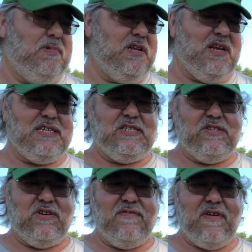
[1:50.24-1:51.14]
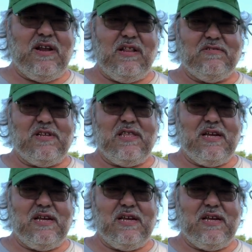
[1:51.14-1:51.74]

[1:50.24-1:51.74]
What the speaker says: a little less than $35, I